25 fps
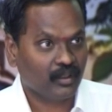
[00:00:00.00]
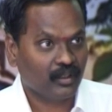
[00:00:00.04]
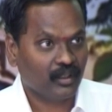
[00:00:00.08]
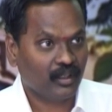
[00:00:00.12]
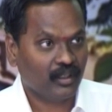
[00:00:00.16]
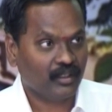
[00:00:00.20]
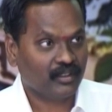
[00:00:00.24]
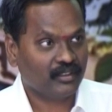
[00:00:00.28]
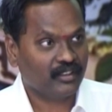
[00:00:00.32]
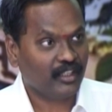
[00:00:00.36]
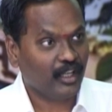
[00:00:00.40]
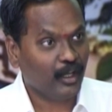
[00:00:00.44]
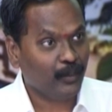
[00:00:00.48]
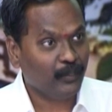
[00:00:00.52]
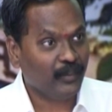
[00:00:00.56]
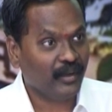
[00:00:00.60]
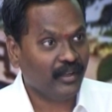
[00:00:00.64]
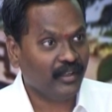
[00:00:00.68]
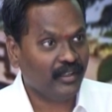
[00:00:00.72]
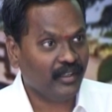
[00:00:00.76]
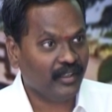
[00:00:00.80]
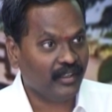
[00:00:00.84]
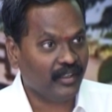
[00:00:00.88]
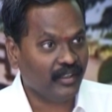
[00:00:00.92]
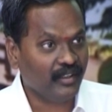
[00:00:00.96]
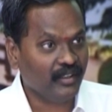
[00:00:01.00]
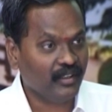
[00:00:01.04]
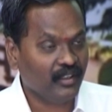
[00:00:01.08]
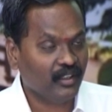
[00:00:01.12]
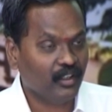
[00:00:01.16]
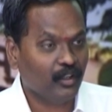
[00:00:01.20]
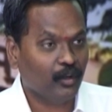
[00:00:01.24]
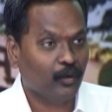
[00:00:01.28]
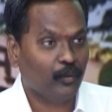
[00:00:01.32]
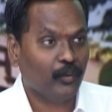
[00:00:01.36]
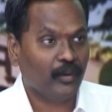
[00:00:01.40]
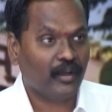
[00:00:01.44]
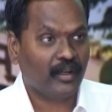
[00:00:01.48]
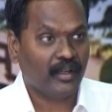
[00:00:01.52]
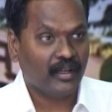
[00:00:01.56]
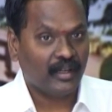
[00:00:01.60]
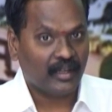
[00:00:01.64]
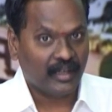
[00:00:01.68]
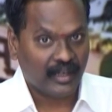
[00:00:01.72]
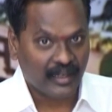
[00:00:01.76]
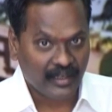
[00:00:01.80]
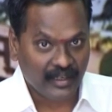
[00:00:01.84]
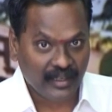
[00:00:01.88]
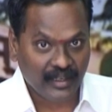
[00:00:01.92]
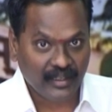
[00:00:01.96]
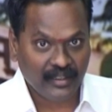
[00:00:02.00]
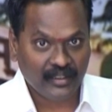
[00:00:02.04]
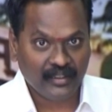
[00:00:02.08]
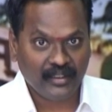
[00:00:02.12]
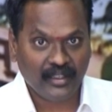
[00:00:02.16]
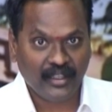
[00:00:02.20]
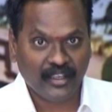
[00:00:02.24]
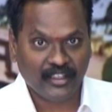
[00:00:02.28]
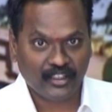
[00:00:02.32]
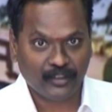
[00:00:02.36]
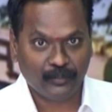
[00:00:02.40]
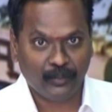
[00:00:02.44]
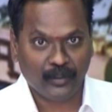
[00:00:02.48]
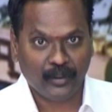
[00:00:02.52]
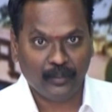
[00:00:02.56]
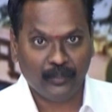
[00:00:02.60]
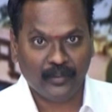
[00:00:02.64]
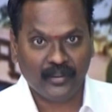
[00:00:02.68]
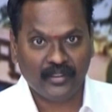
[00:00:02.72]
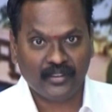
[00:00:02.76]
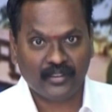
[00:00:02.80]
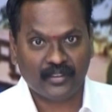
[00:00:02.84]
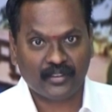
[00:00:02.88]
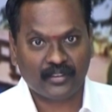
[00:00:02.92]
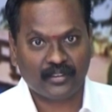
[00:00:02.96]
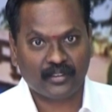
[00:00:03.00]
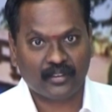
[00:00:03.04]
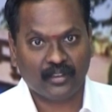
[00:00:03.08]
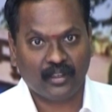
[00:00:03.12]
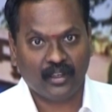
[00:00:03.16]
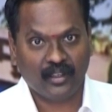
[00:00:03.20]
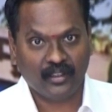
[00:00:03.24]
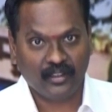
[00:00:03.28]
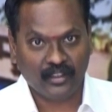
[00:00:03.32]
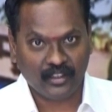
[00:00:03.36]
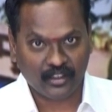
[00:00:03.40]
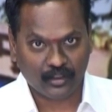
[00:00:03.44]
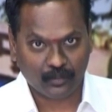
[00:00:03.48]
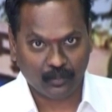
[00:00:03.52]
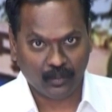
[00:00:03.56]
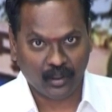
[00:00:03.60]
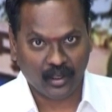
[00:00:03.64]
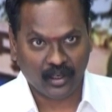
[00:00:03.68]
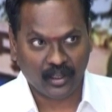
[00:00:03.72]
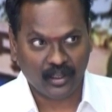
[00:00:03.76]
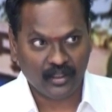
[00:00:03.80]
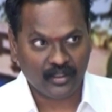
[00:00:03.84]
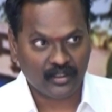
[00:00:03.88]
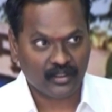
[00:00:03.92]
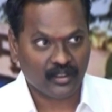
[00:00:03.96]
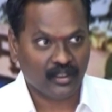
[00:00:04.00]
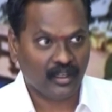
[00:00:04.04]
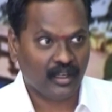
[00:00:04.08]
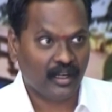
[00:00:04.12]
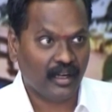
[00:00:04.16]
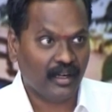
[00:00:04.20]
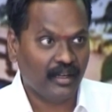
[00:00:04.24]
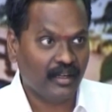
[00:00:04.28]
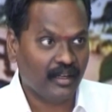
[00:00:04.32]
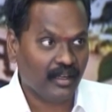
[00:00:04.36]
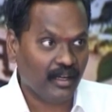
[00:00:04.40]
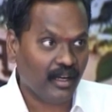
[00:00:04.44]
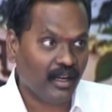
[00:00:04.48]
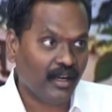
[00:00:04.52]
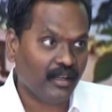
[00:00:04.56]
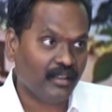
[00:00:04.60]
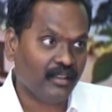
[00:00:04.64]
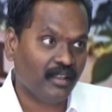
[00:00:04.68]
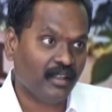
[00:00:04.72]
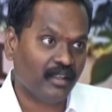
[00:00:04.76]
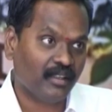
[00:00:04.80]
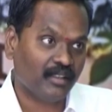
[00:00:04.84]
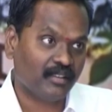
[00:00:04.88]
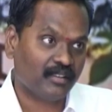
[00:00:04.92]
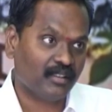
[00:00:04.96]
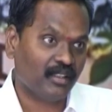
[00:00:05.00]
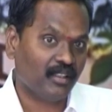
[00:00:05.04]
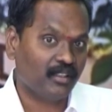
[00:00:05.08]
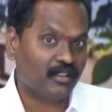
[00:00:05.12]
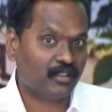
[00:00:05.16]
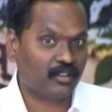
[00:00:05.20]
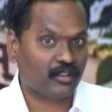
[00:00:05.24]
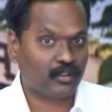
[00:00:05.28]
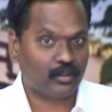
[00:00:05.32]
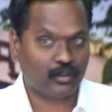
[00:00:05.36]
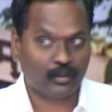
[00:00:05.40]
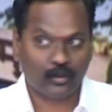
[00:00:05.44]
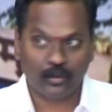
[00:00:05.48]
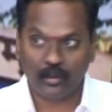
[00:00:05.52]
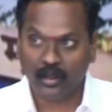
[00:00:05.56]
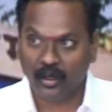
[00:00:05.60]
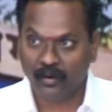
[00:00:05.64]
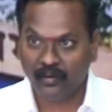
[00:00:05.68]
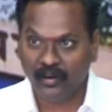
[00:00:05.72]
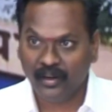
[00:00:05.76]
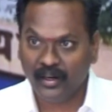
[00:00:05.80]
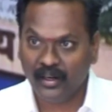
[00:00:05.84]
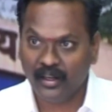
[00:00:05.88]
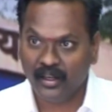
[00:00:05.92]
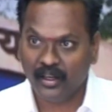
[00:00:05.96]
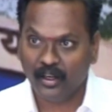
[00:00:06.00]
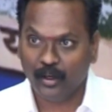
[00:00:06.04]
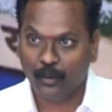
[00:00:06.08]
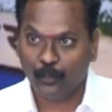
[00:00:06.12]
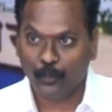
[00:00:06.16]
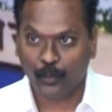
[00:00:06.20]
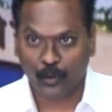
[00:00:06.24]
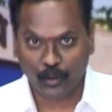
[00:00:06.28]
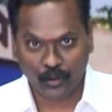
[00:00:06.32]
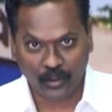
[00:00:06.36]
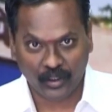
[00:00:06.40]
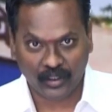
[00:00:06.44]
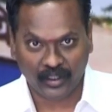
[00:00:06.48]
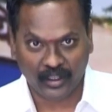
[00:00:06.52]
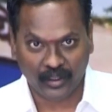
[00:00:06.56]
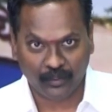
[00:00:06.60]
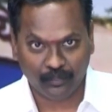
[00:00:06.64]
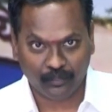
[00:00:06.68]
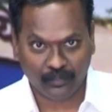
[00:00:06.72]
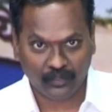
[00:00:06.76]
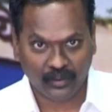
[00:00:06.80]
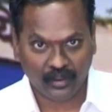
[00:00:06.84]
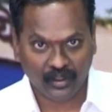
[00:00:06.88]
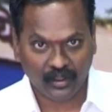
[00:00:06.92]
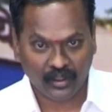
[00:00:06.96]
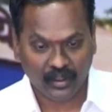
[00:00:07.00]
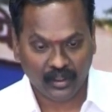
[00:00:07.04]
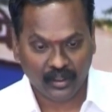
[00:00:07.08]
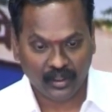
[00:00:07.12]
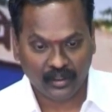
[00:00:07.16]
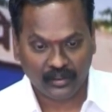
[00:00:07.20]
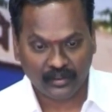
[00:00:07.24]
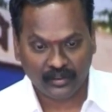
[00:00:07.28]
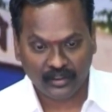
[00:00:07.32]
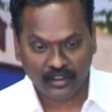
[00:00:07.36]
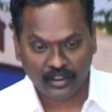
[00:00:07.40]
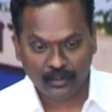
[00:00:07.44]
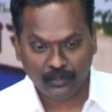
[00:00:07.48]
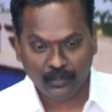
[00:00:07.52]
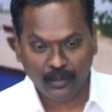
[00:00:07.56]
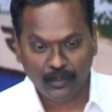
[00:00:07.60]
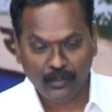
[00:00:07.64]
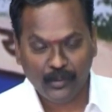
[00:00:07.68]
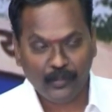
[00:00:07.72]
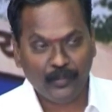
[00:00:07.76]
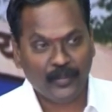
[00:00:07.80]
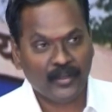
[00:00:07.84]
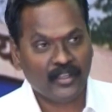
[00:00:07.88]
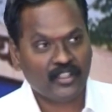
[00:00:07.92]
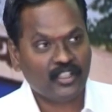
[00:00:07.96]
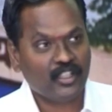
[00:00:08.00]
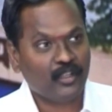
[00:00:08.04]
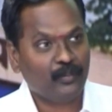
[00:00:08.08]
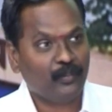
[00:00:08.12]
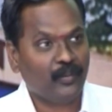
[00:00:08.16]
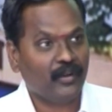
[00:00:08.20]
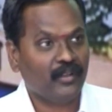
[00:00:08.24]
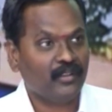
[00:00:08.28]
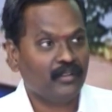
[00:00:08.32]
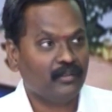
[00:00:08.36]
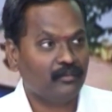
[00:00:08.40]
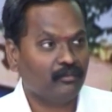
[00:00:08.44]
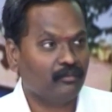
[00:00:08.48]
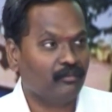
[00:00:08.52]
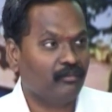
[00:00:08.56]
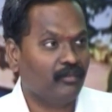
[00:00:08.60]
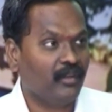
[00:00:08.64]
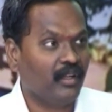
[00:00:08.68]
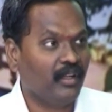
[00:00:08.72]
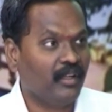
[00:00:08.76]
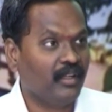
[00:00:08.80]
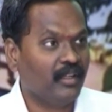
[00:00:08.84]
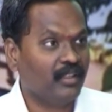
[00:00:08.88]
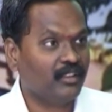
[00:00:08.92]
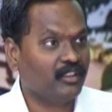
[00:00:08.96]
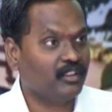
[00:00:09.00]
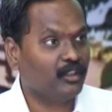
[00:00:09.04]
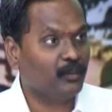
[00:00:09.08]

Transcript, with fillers: or same entity. We can conduct the experiments on these models and relate the results to our prototype. This may be based upon various